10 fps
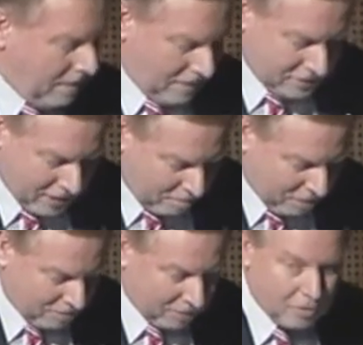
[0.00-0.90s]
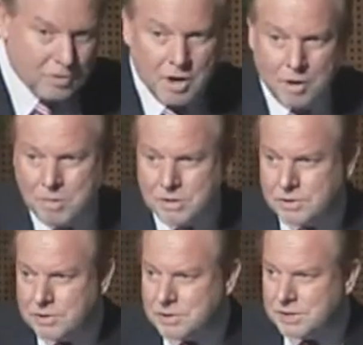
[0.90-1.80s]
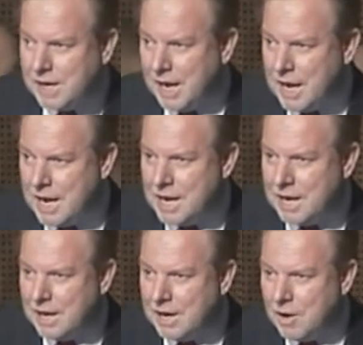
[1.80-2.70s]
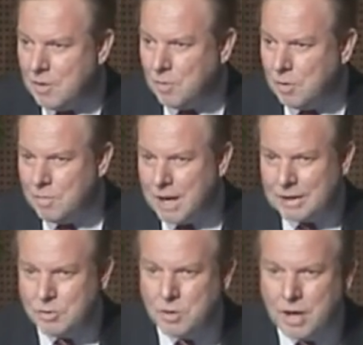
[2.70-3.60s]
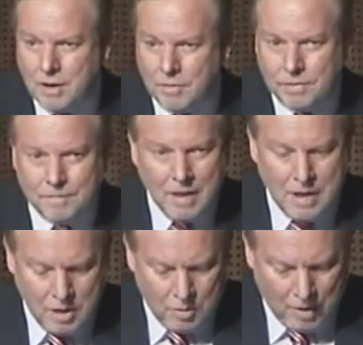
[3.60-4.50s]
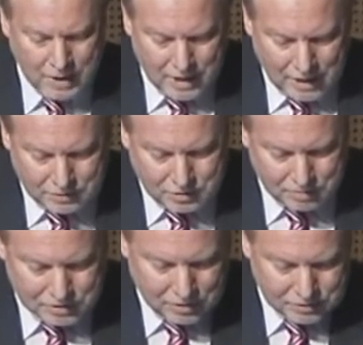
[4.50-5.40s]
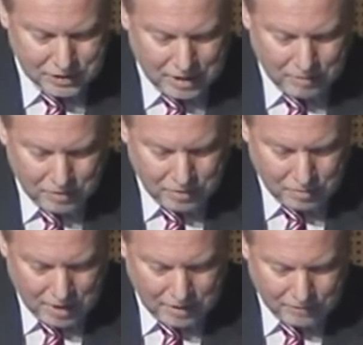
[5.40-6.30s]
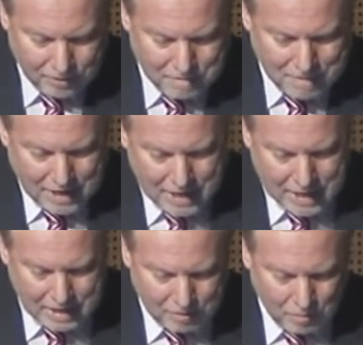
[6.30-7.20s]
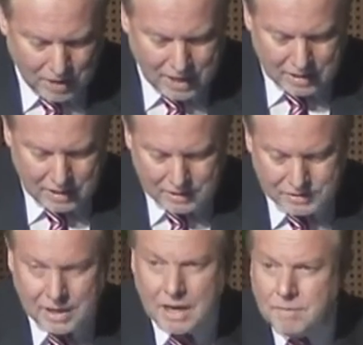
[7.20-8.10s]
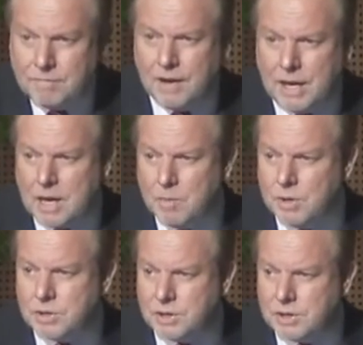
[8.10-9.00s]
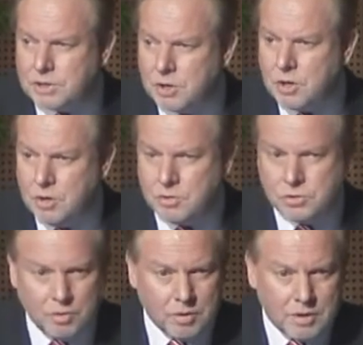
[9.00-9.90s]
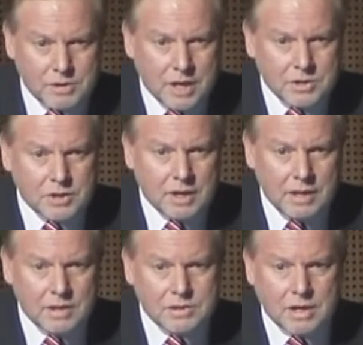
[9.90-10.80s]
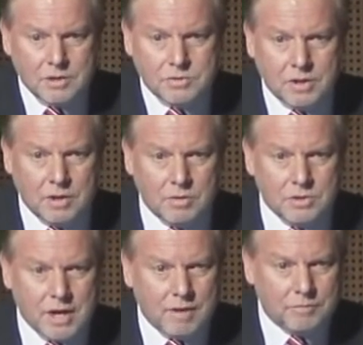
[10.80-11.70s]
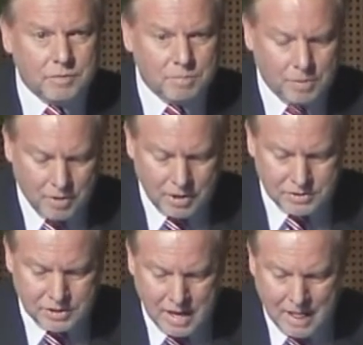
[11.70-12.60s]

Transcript: These are people who know business and they know all about good health. Wayne Kaler-Thompson, I'll start with you, Wayne, if I may. Wayne is the head of VECI, which is a huge organisation in this country that looks after employers